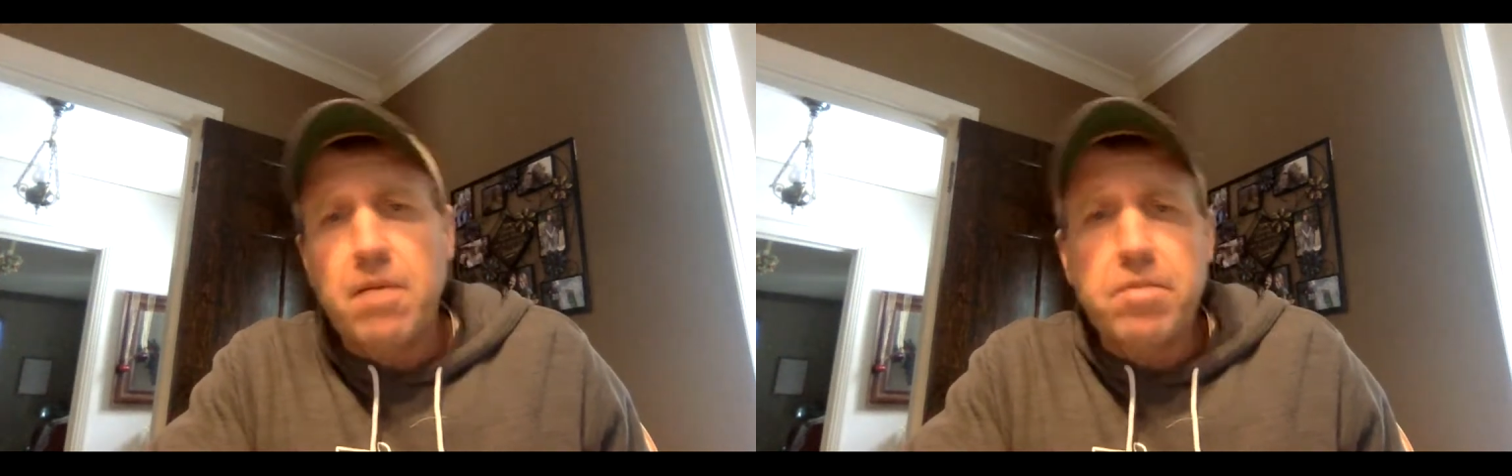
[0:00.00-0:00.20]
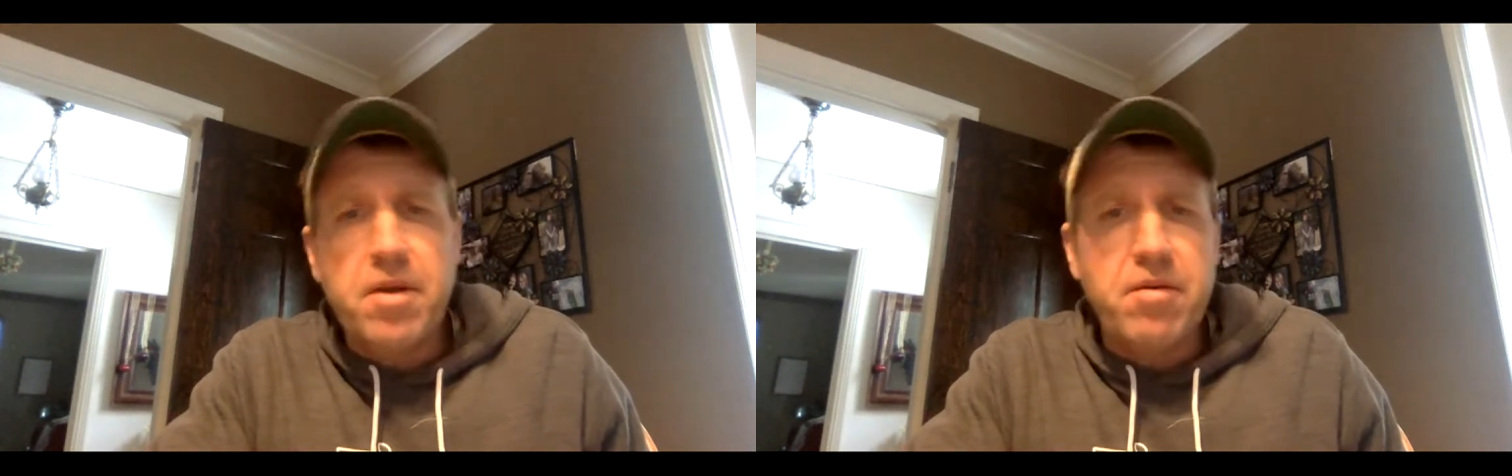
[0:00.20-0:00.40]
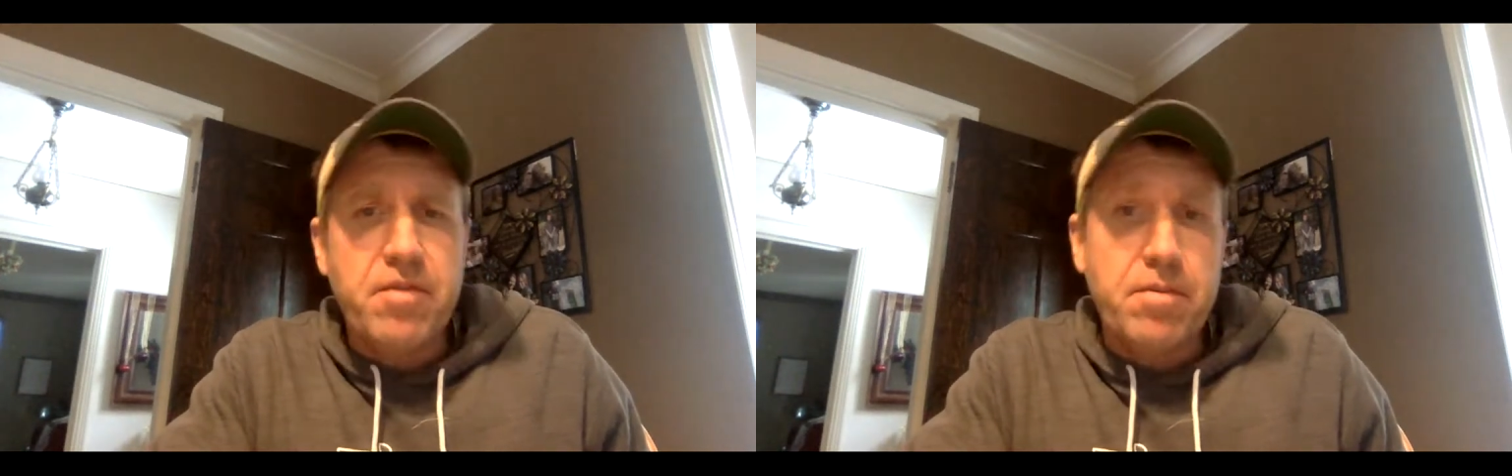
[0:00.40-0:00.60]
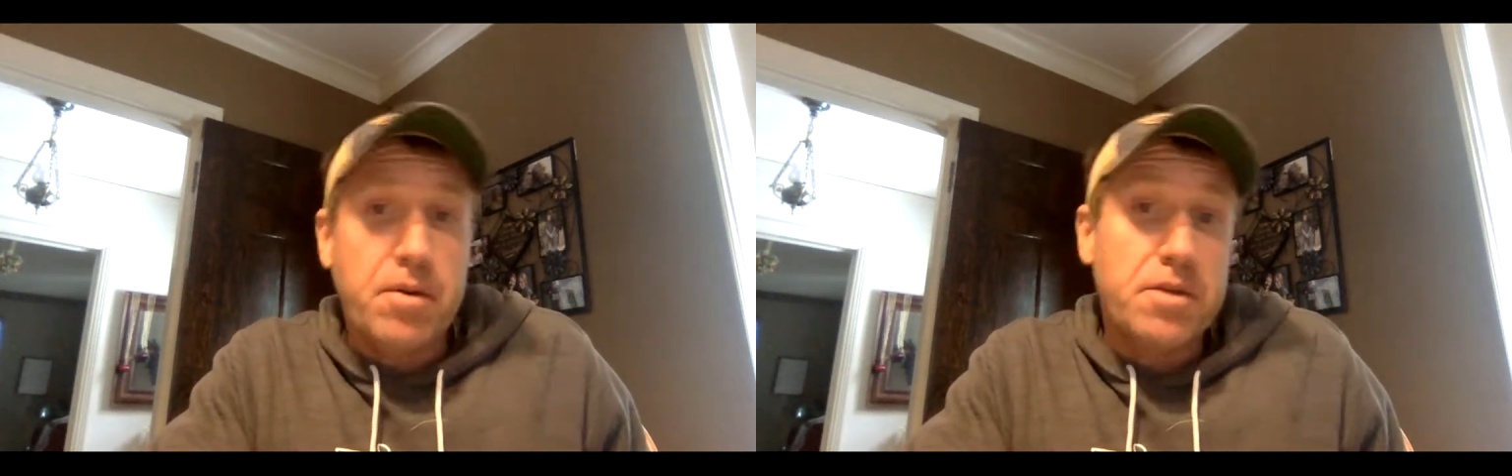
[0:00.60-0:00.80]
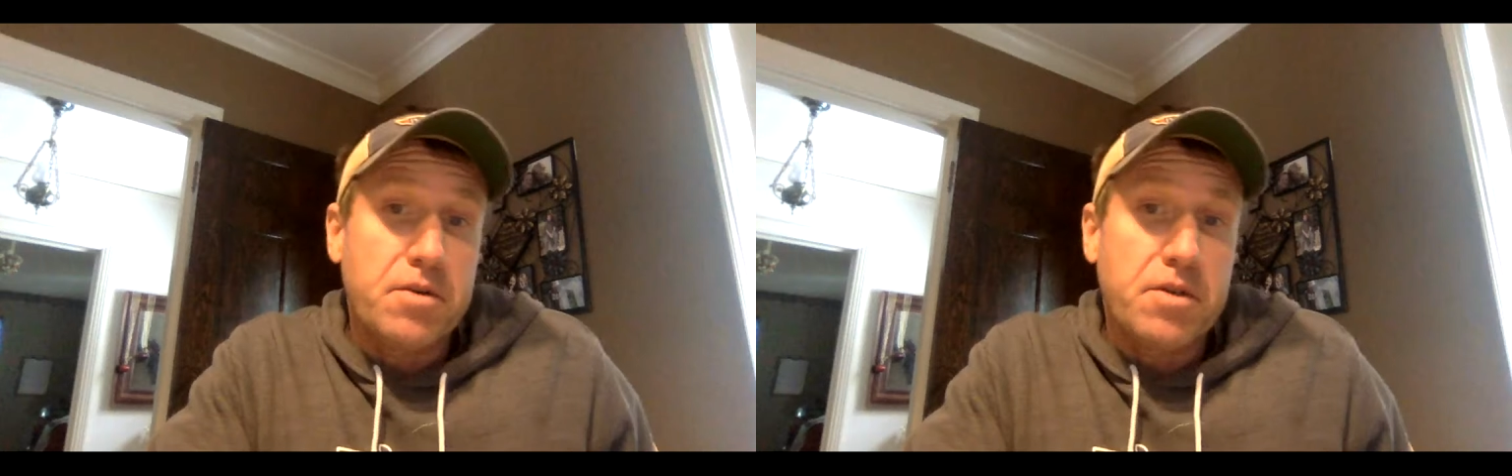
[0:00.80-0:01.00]
play with
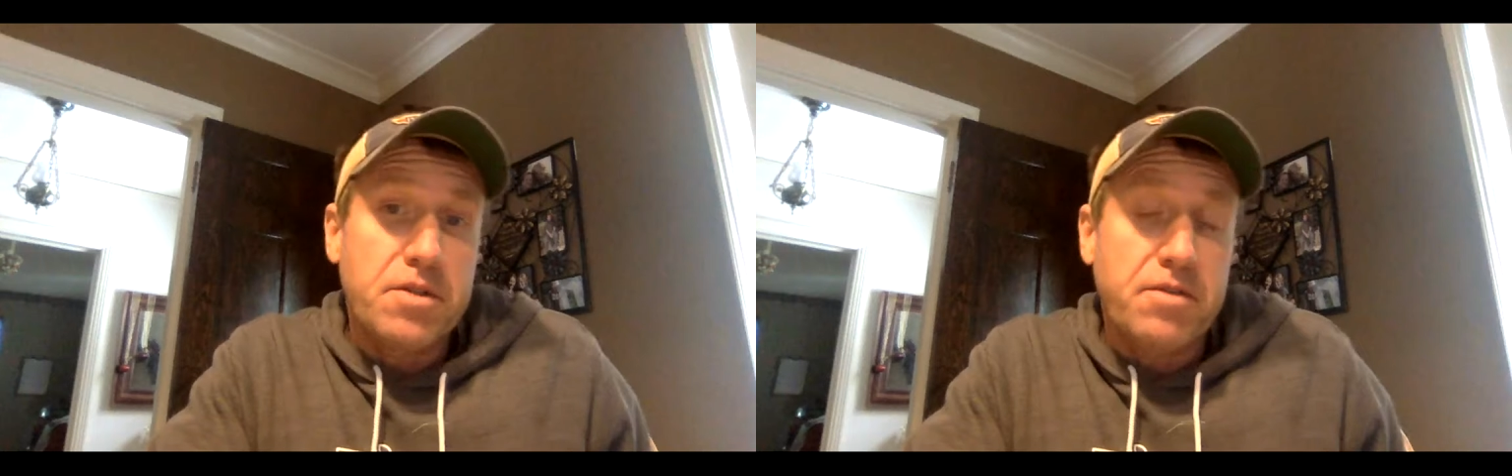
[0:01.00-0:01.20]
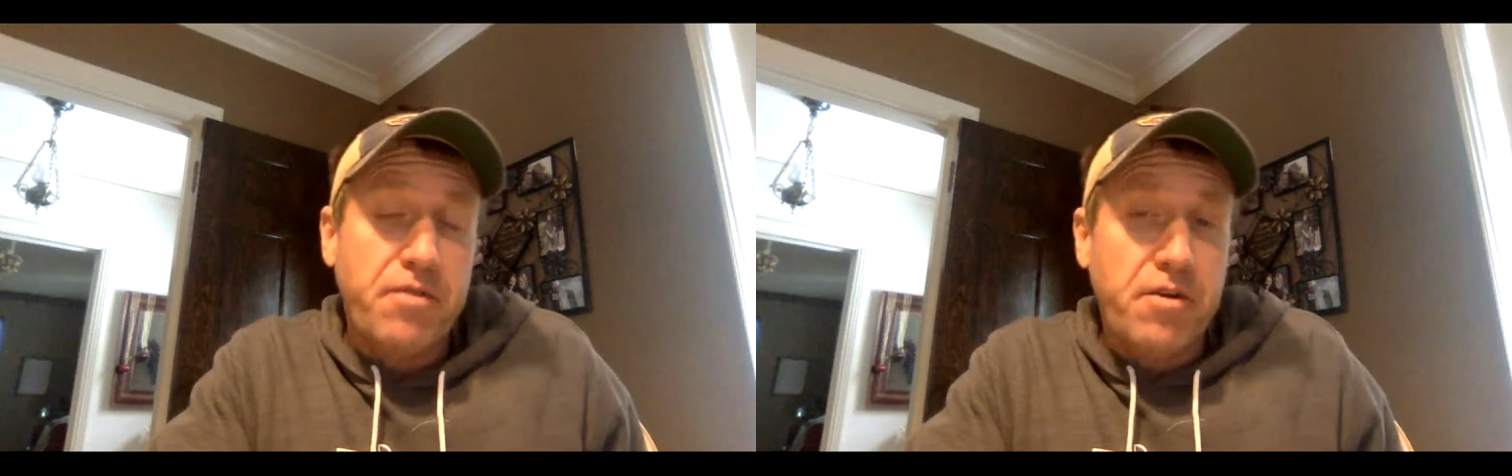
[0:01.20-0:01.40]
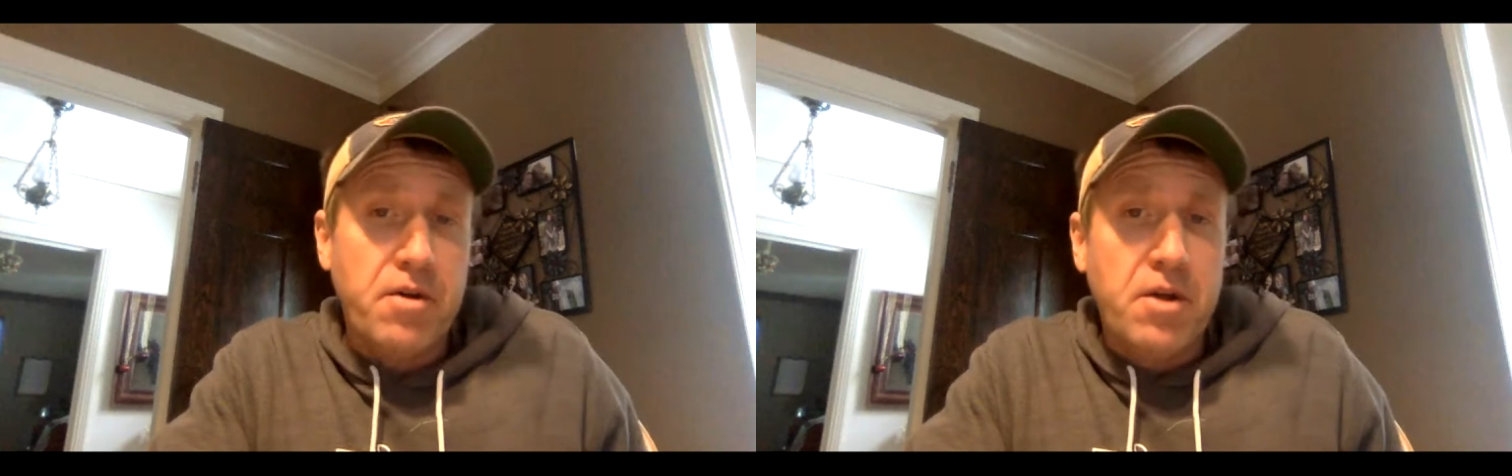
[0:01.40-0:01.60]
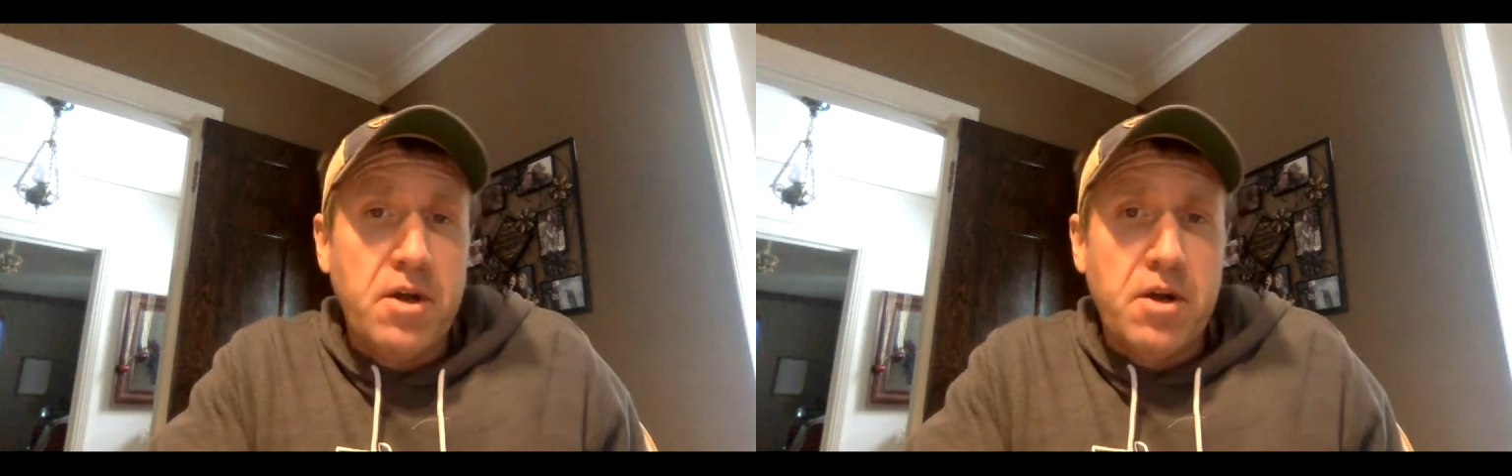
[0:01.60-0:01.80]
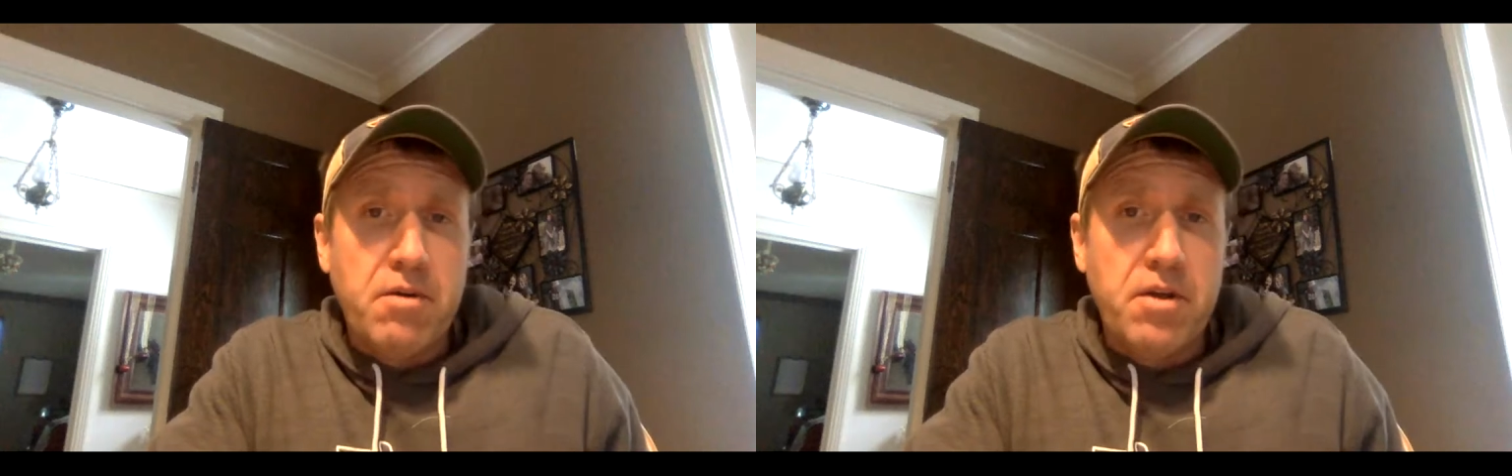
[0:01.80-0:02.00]
Flipgrid Shorts. If you're
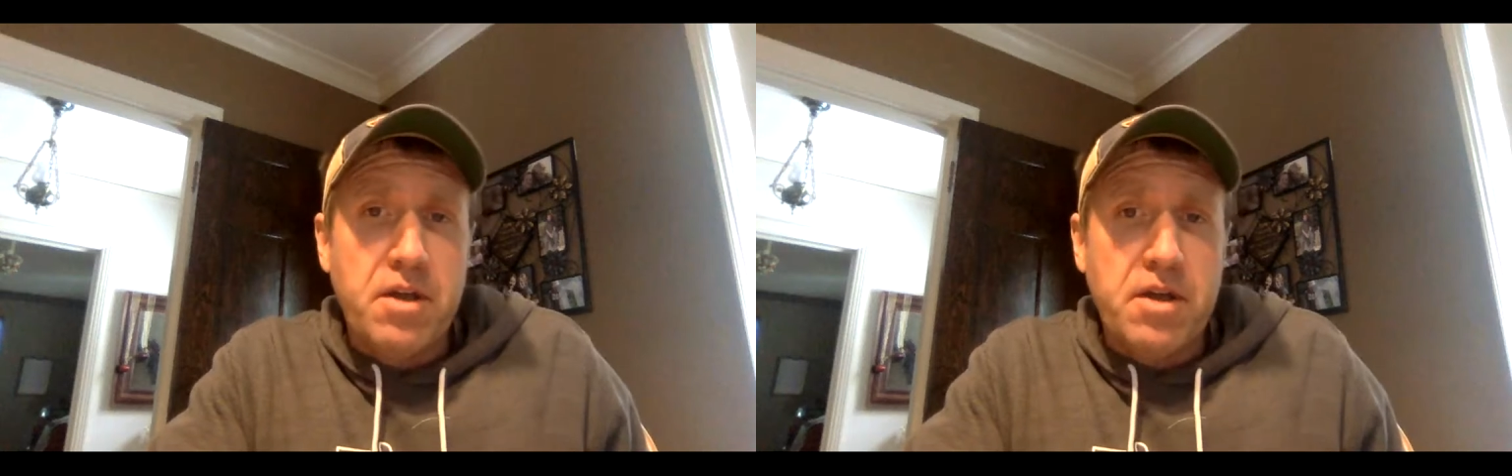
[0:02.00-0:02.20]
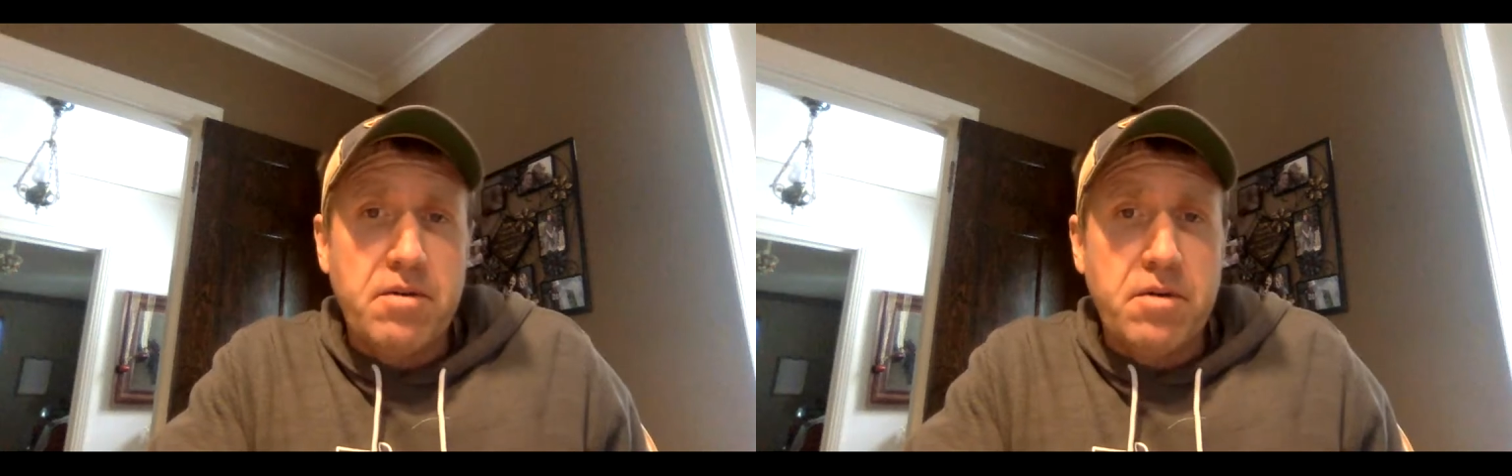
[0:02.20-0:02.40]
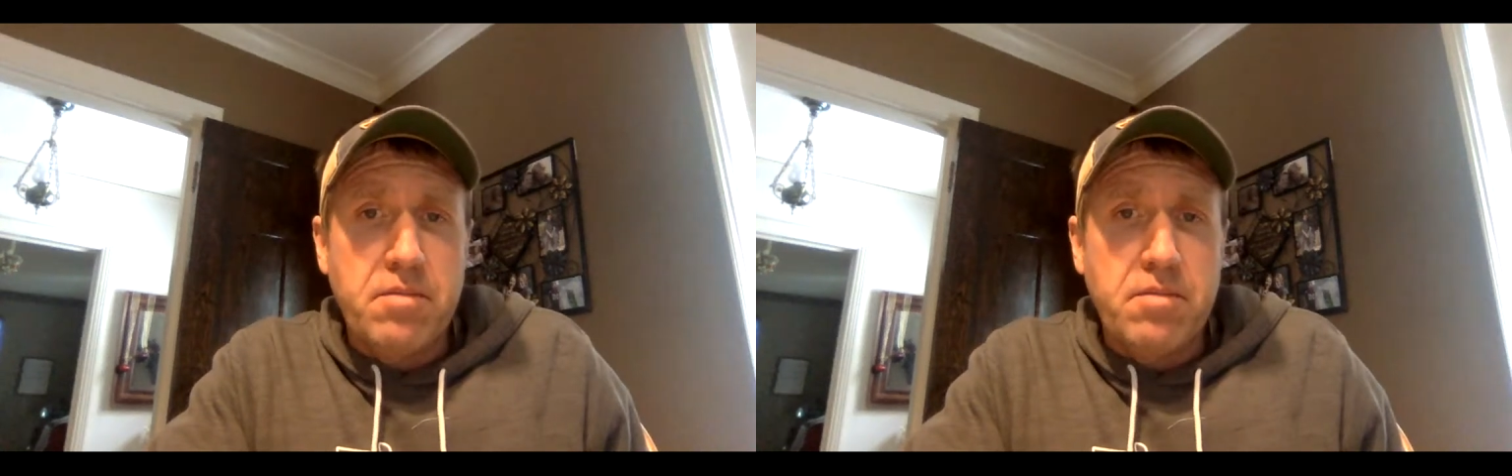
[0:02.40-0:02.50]
really into it,